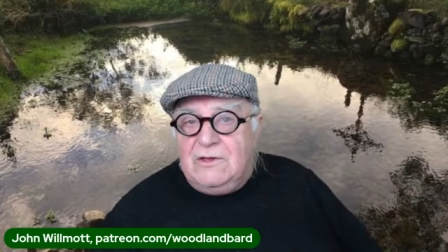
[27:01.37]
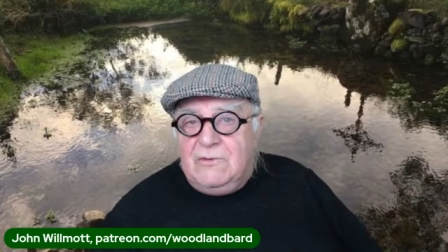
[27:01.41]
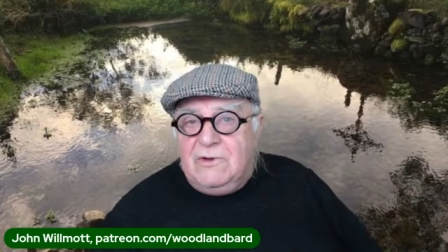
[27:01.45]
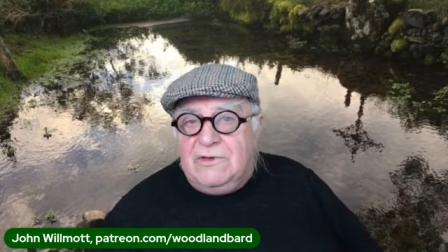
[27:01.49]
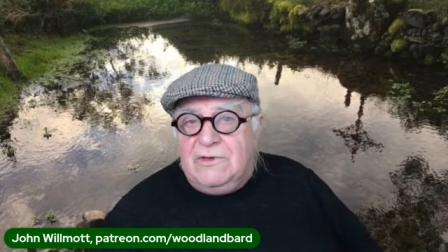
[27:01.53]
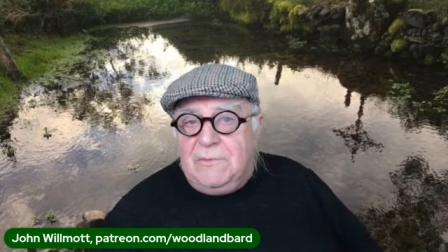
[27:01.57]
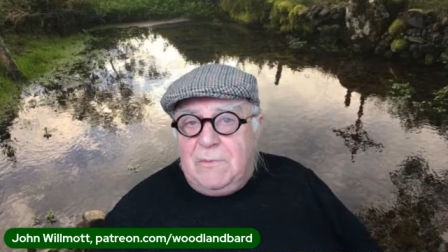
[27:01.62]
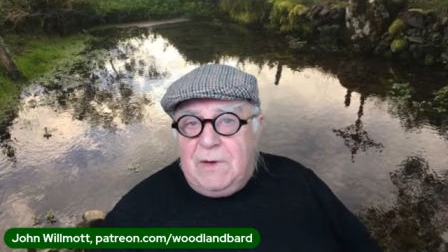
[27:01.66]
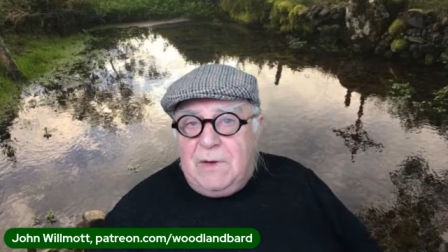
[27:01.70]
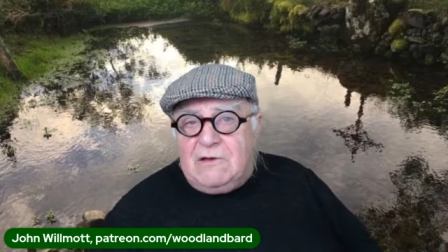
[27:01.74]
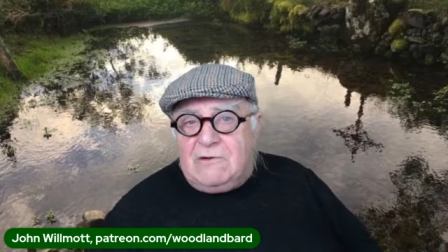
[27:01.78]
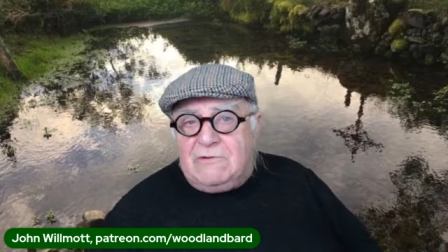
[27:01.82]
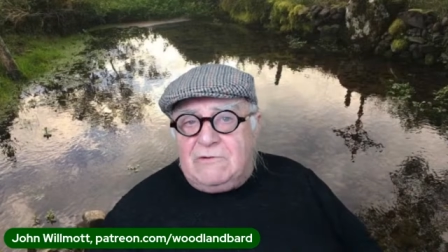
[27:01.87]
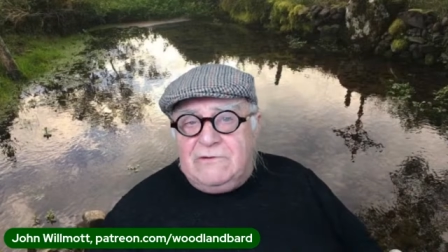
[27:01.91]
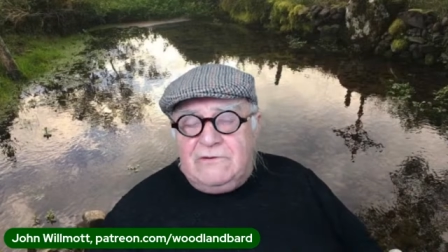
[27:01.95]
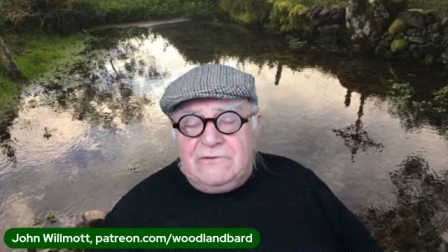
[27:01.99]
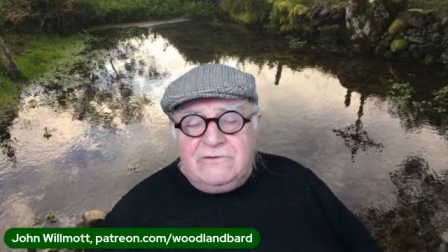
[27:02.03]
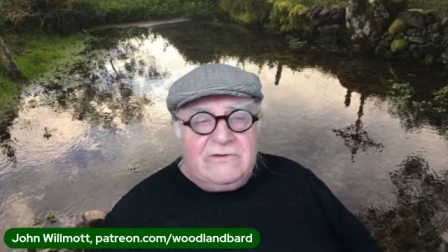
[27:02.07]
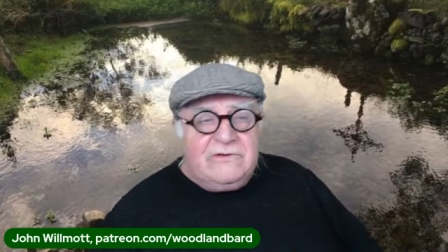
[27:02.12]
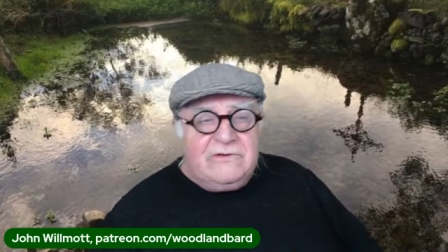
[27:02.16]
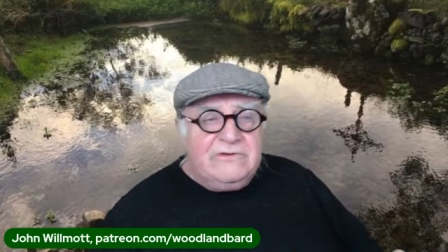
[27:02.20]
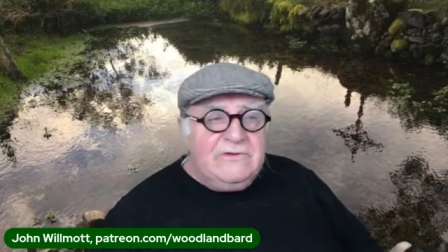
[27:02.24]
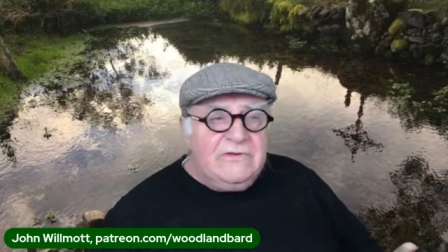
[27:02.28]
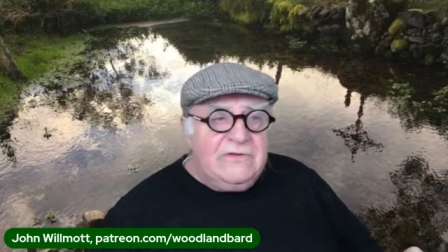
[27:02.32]
with
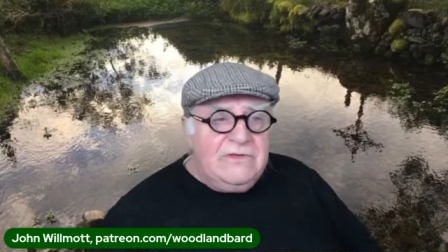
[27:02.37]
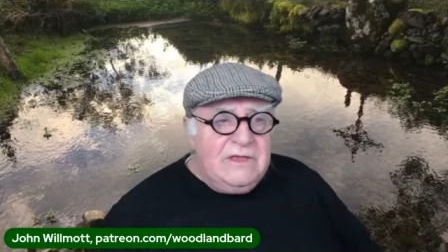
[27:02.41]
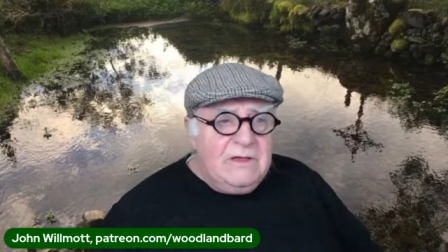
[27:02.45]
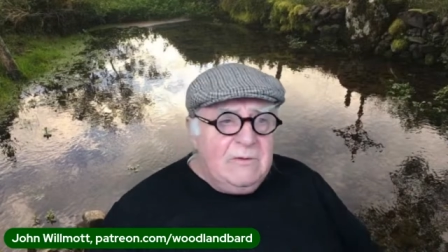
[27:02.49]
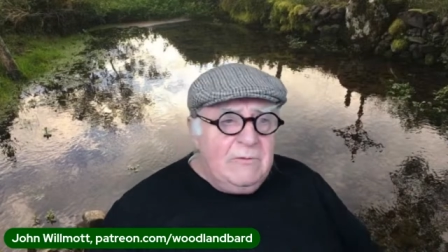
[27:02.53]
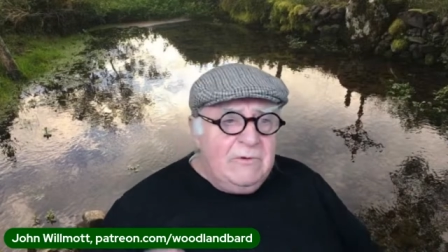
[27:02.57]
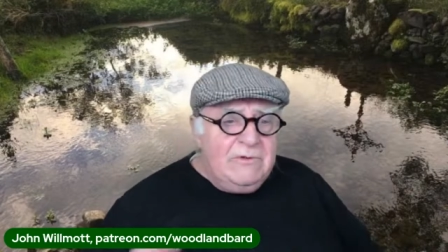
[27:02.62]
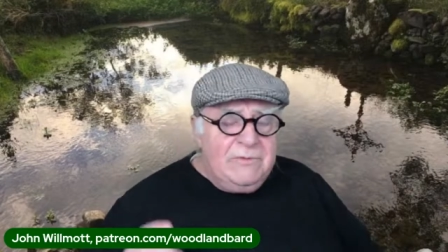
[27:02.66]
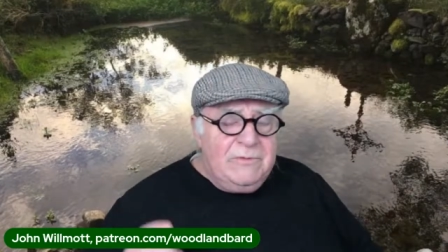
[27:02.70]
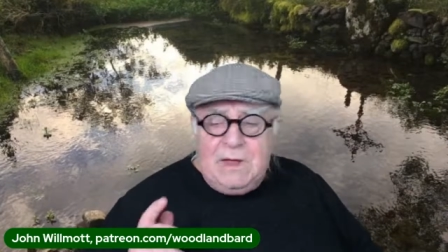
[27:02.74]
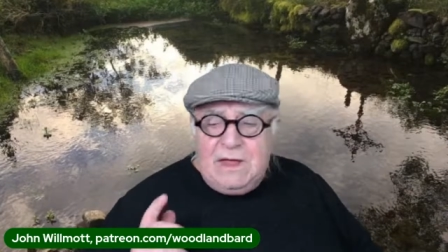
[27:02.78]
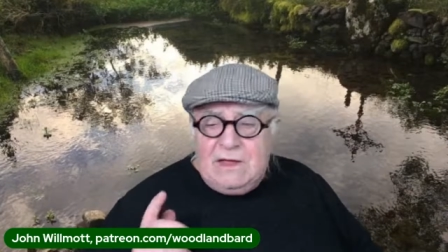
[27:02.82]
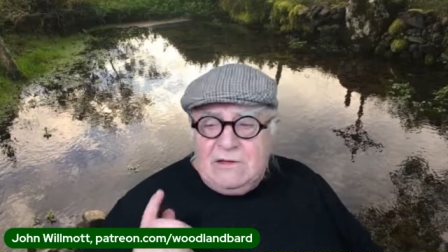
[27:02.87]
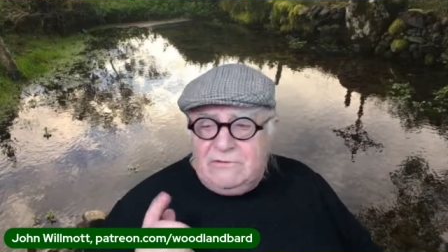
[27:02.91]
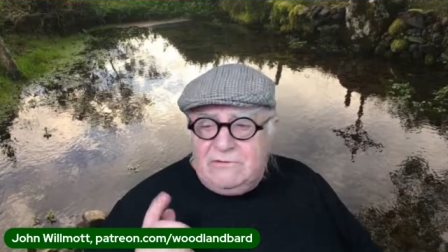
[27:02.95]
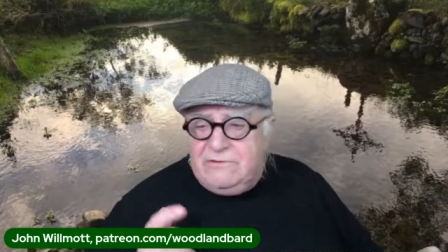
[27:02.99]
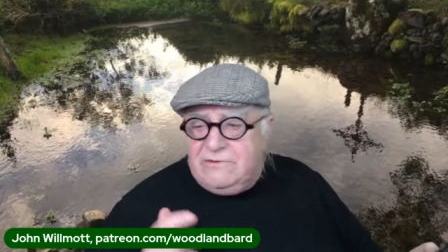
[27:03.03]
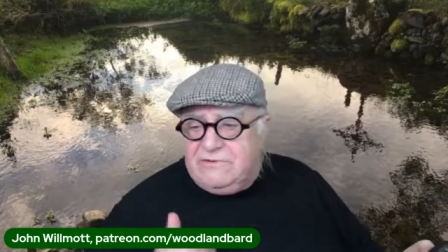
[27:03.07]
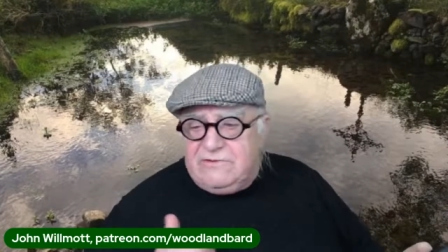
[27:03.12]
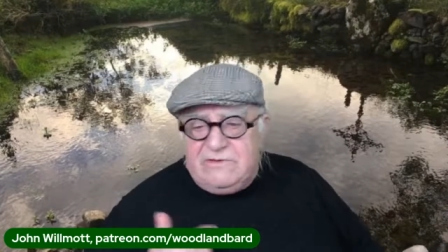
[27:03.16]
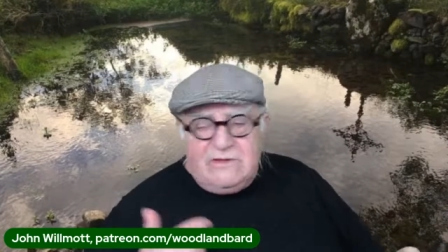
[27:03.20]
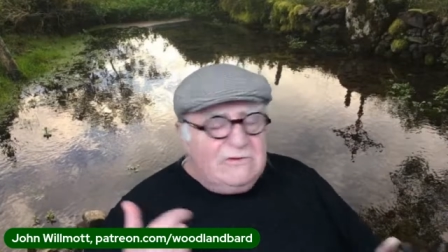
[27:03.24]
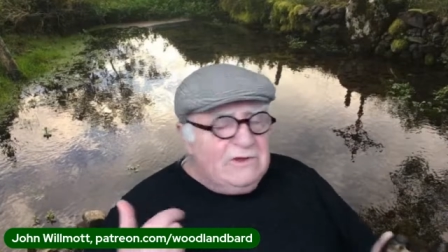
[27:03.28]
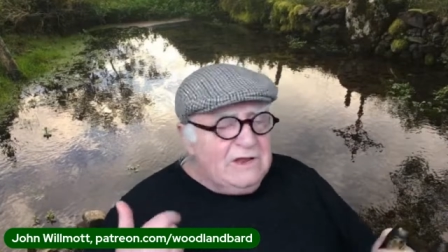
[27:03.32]
powders, because the thing with
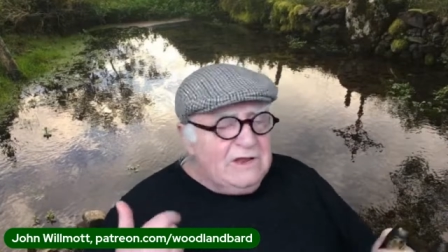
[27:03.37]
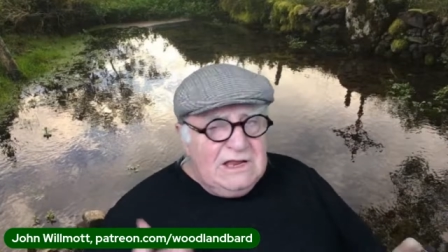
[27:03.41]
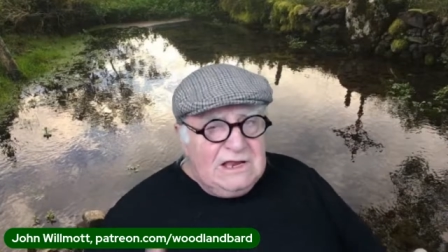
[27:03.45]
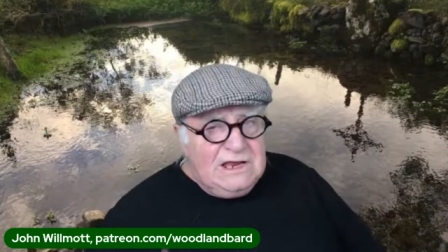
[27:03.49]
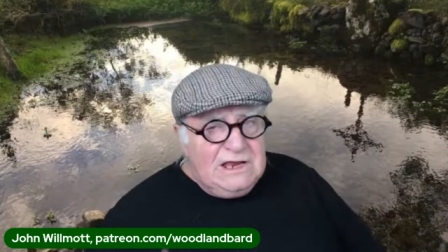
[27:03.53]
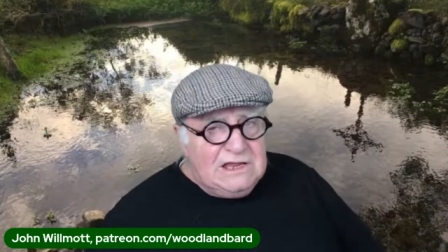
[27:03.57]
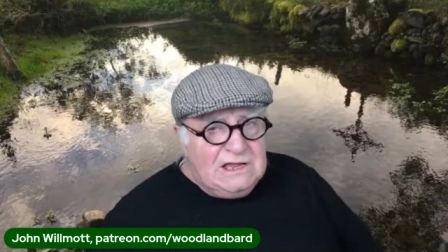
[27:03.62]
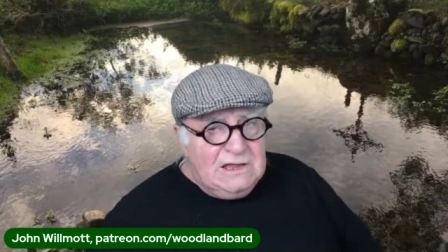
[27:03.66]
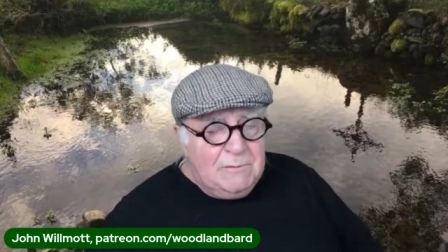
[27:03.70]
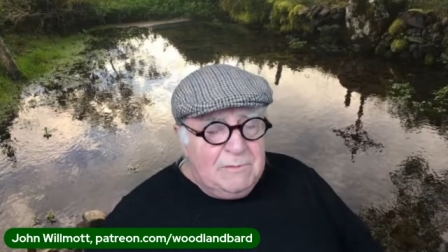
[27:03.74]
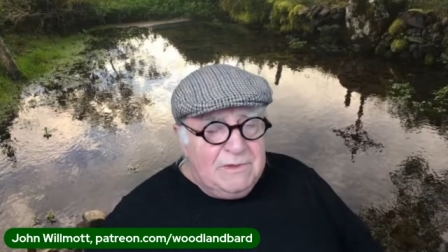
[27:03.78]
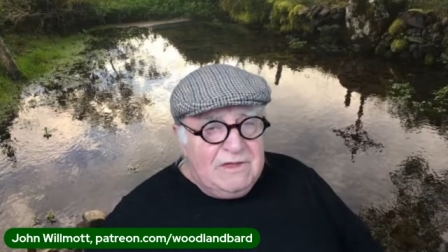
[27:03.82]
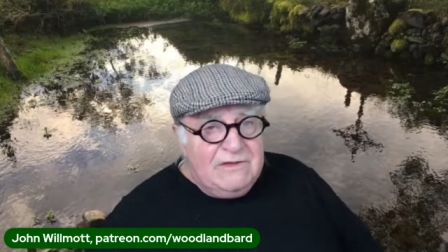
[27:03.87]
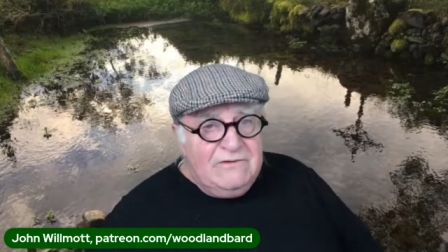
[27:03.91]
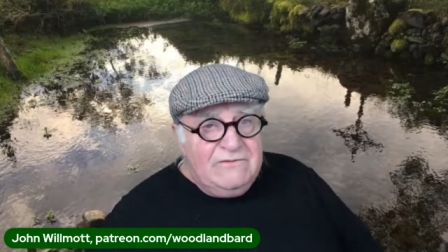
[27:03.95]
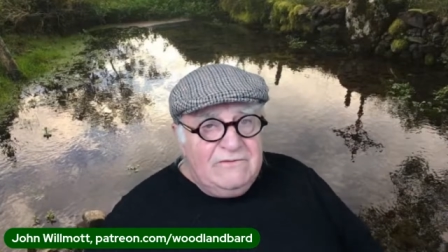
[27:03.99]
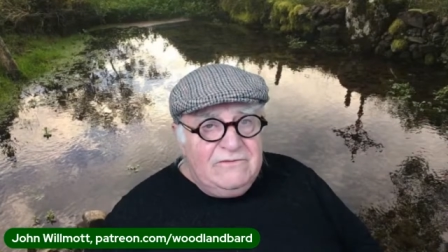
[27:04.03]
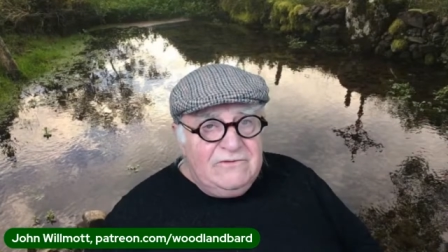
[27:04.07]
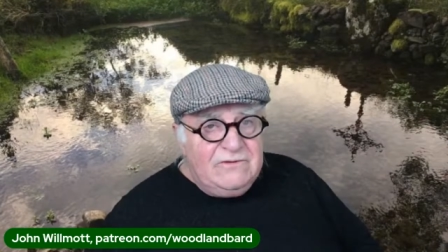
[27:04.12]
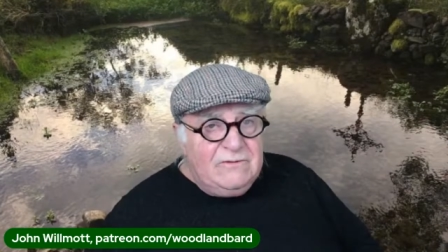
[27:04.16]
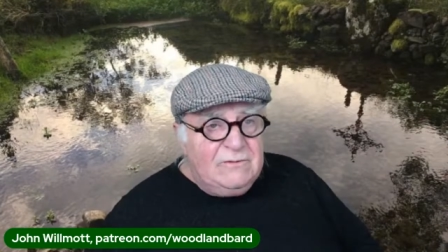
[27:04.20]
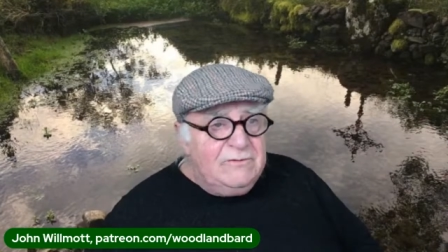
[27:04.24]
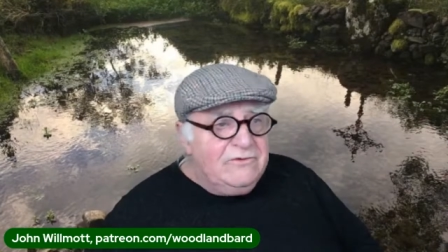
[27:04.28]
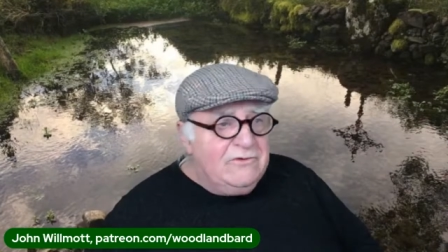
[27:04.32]
powders, only a little bit
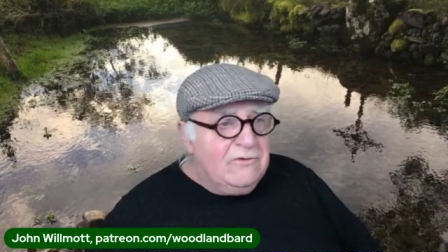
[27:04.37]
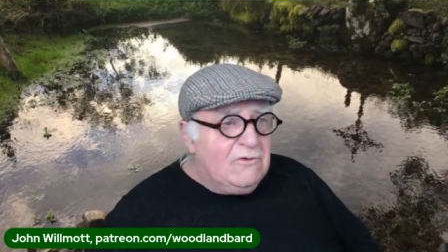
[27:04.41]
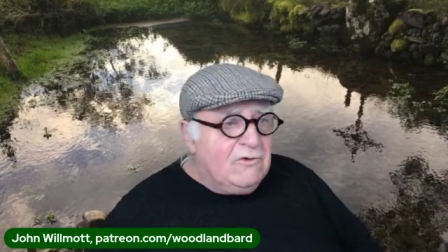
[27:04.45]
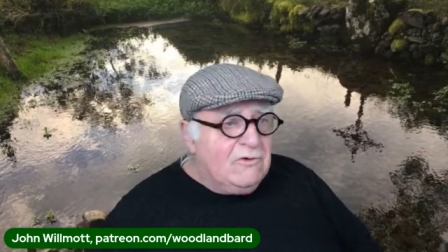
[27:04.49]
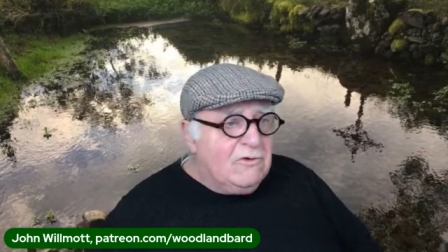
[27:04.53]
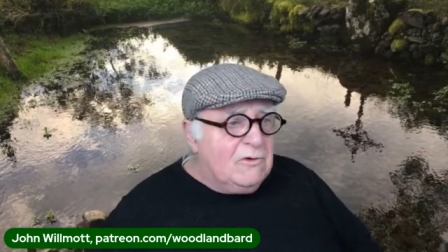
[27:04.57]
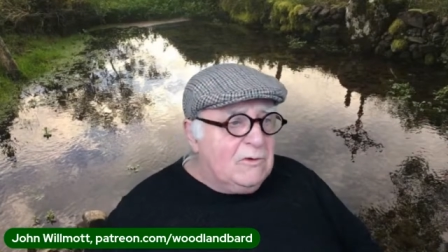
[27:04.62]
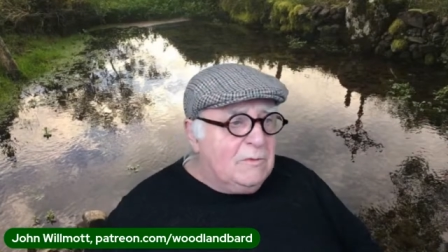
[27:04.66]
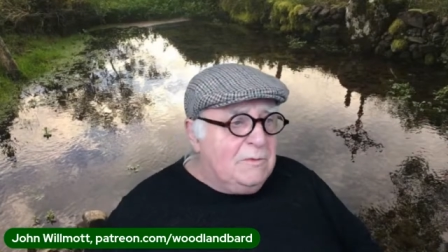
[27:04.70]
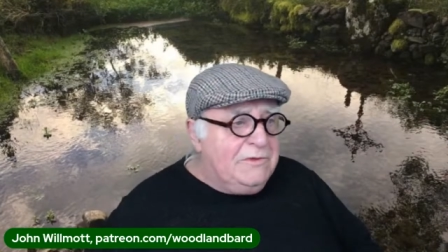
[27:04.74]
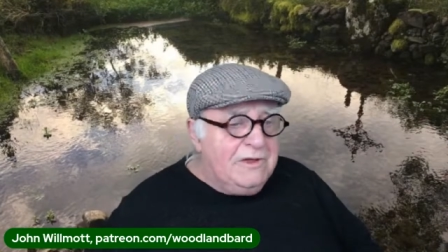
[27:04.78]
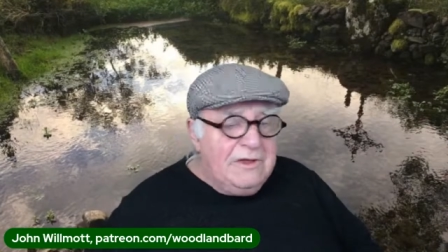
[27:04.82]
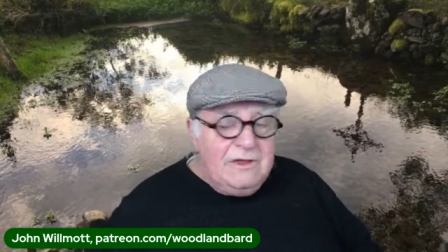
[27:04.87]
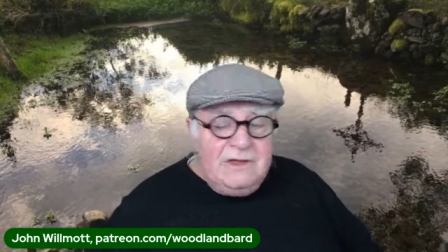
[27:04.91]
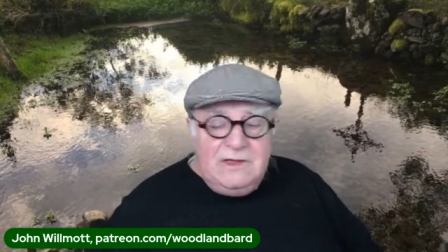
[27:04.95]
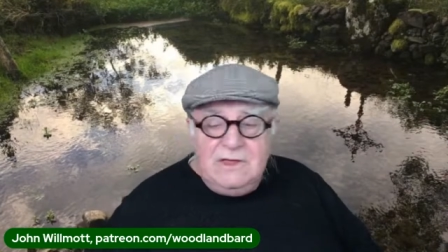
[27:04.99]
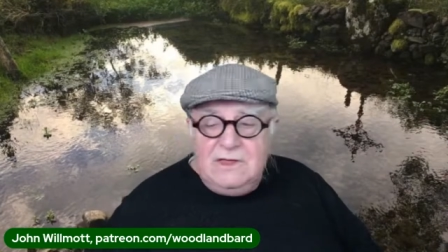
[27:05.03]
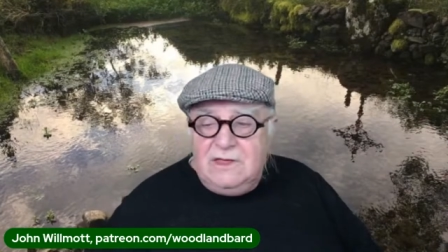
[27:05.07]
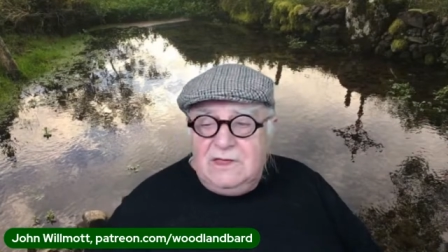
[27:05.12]
is absorbed.